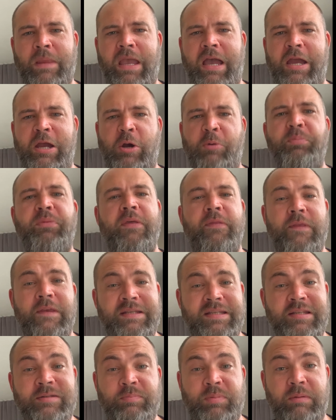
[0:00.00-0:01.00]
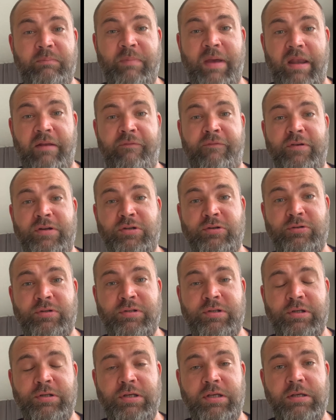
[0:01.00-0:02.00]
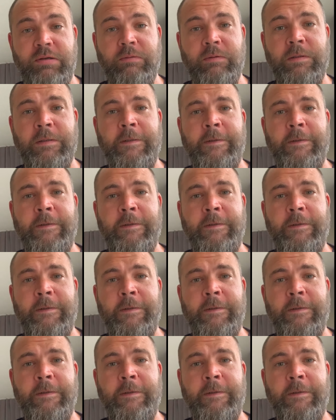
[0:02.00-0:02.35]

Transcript: I hope that this has been beneficial to you.